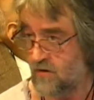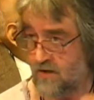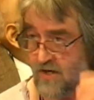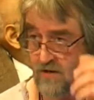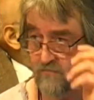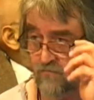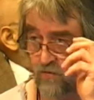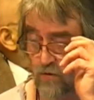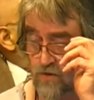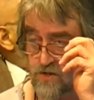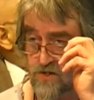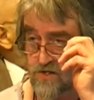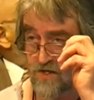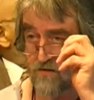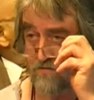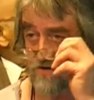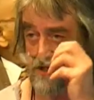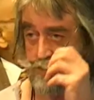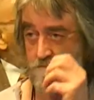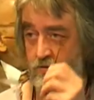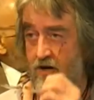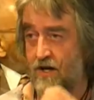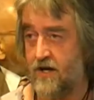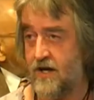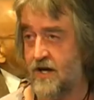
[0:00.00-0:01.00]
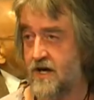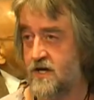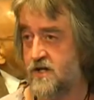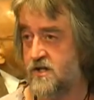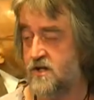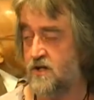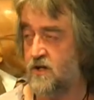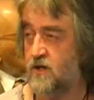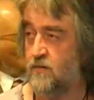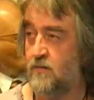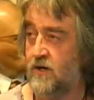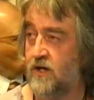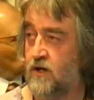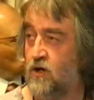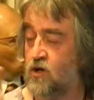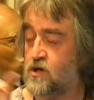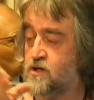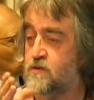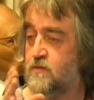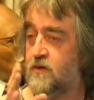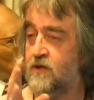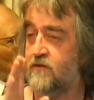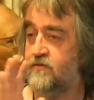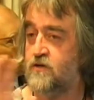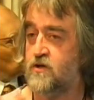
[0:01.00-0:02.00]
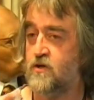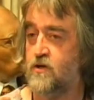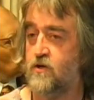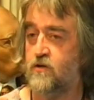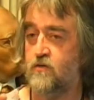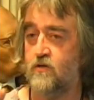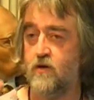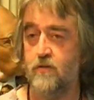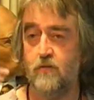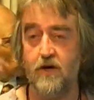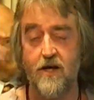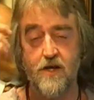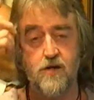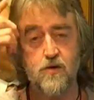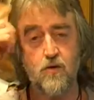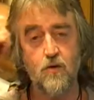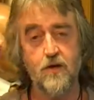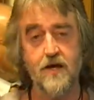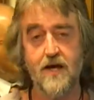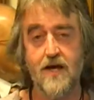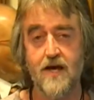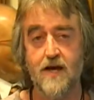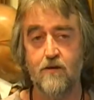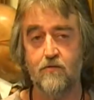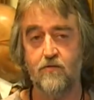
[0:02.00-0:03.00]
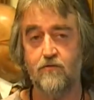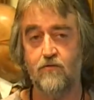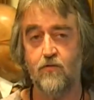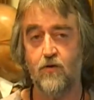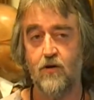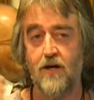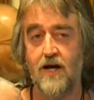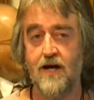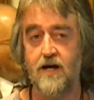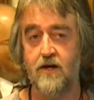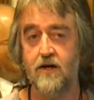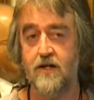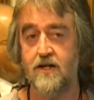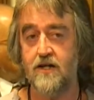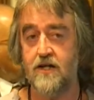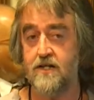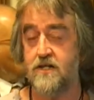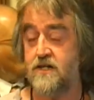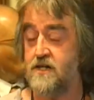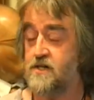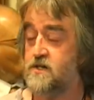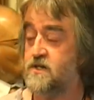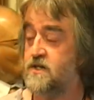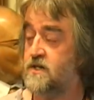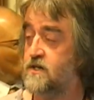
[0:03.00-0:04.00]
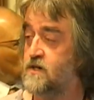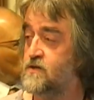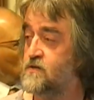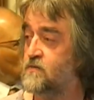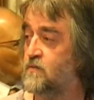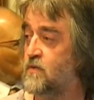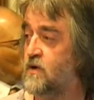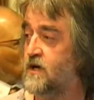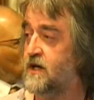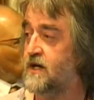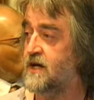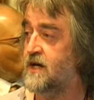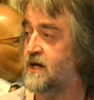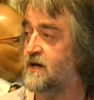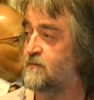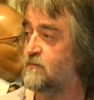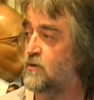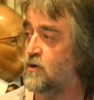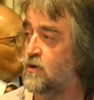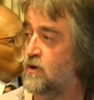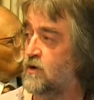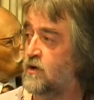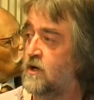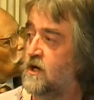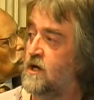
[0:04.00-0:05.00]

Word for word: get four sieverts of radiation, you'd be in hospital for two or three weeks, all your hair would fall out, your digestion doesn't work anymore,